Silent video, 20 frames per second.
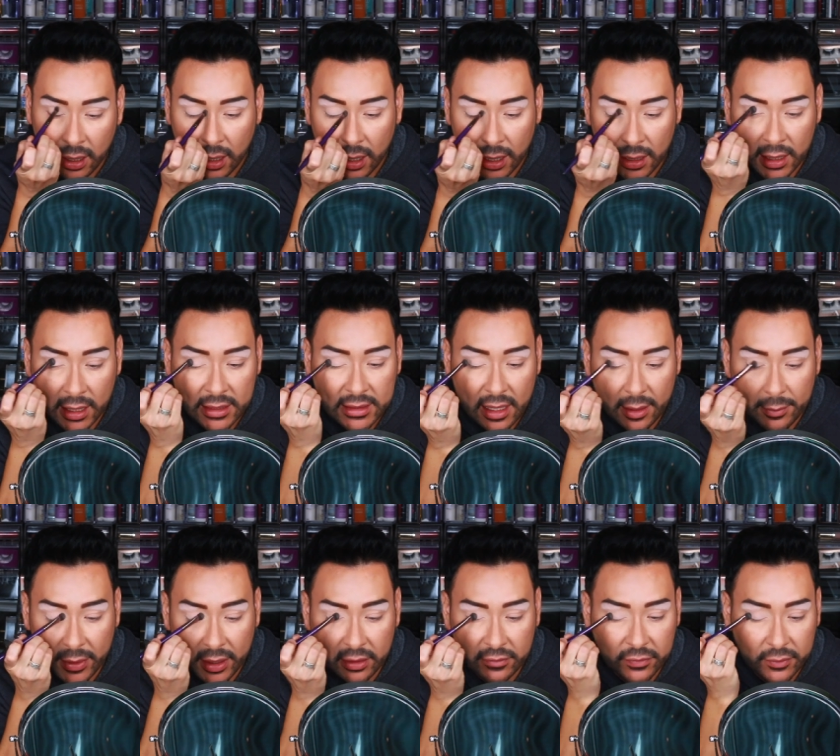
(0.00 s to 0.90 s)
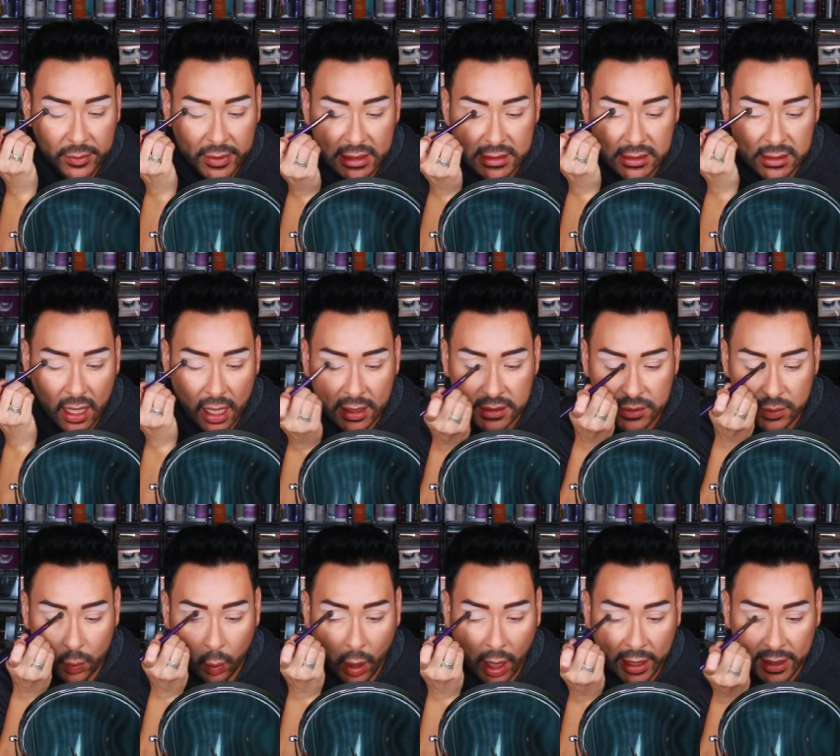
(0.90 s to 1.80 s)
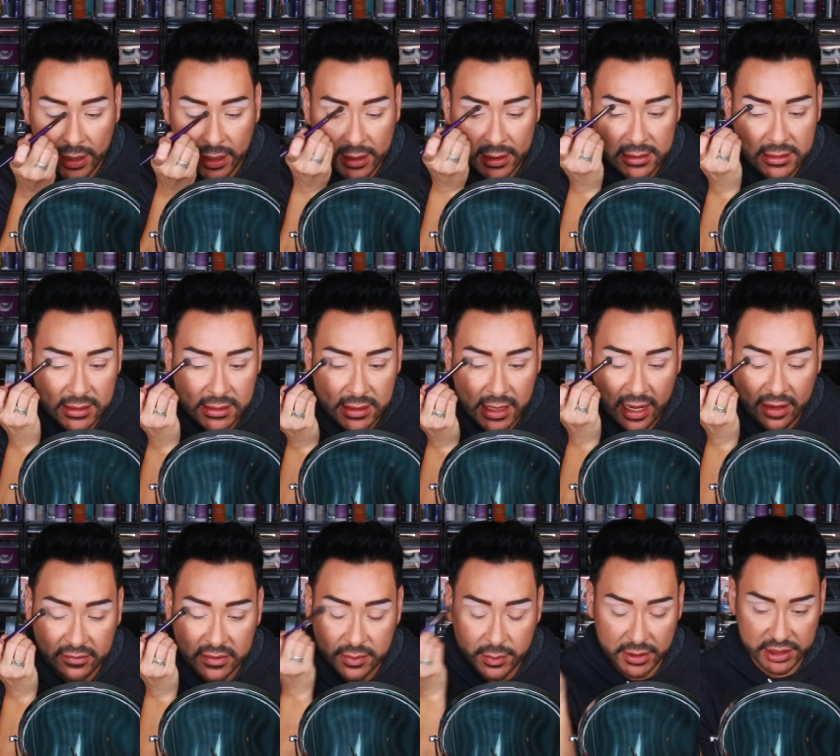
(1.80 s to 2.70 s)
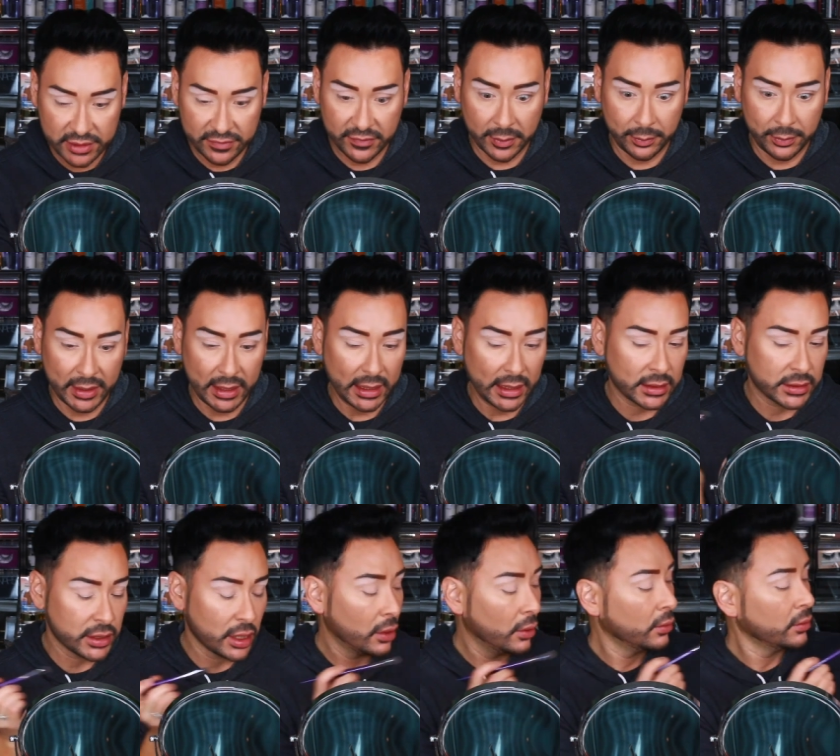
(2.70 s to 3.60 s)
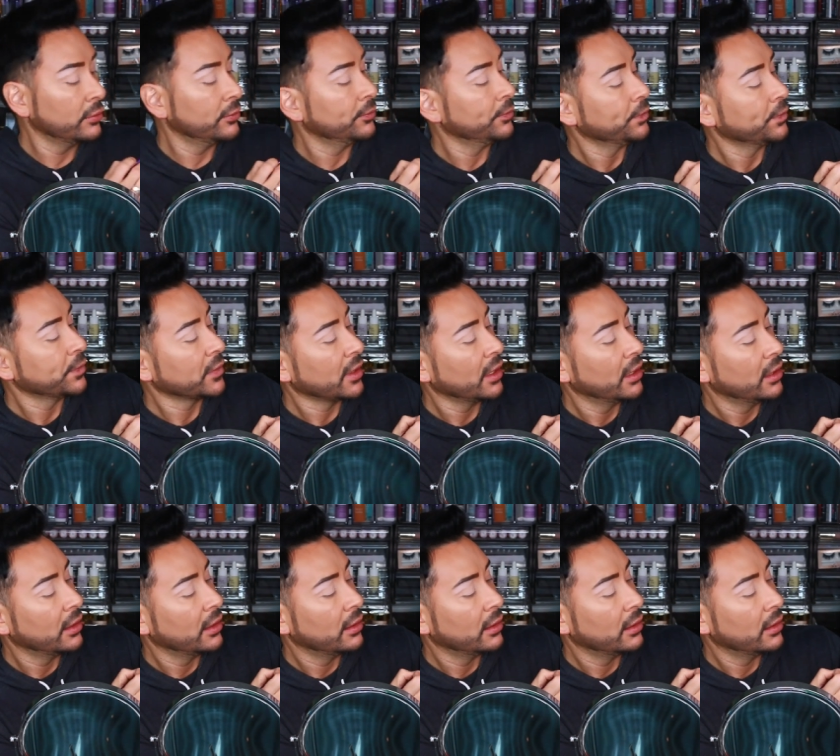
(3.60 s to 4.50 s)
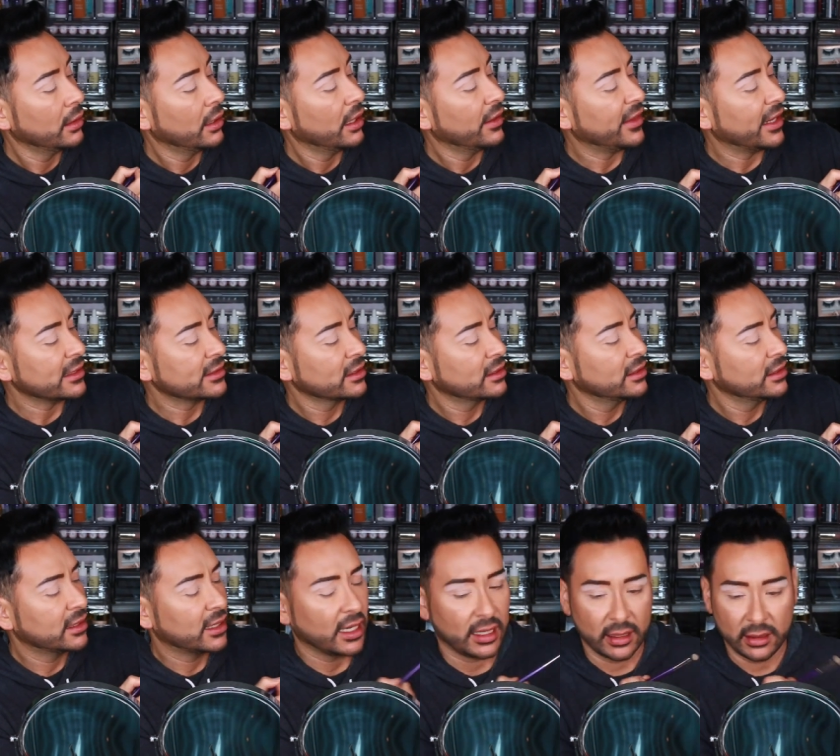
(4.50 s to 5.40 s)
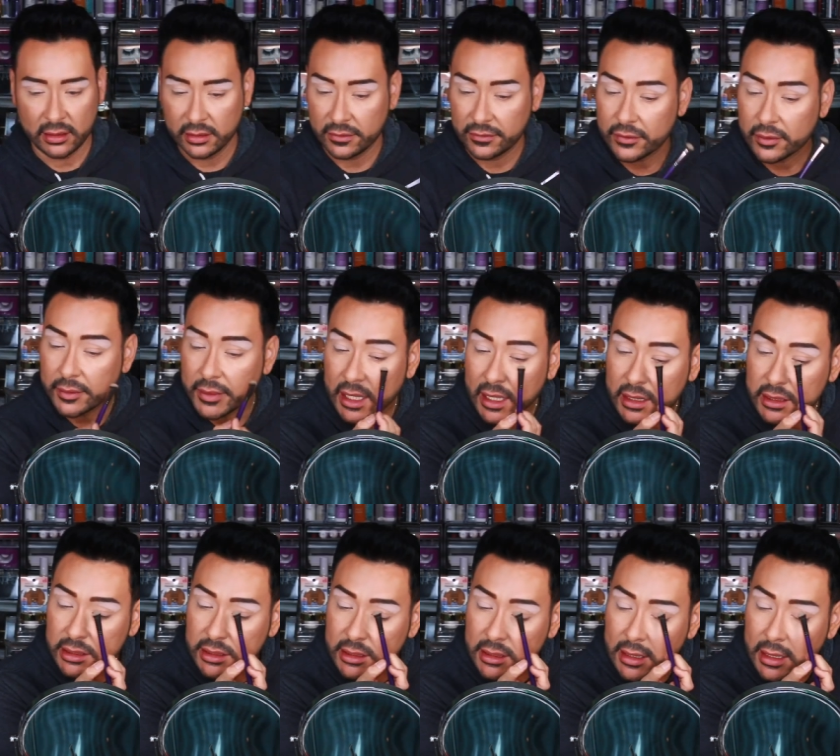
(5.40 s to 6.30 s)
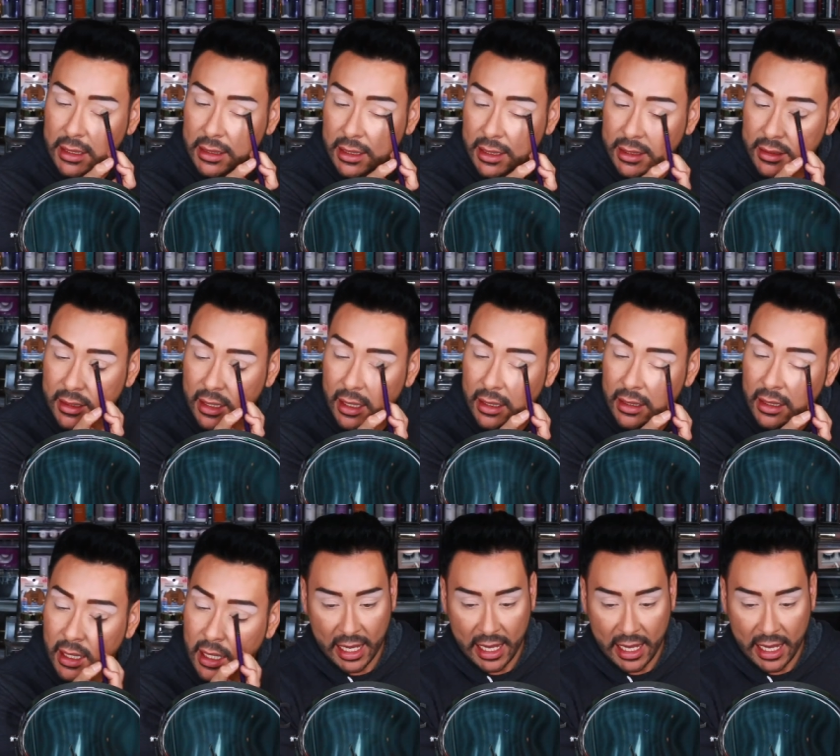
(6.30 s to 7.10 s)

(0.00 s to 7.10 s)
I like that better. For me, it's not as white, and it doesn't have as much of a pink tone. That's a good color for me, actually. I like that.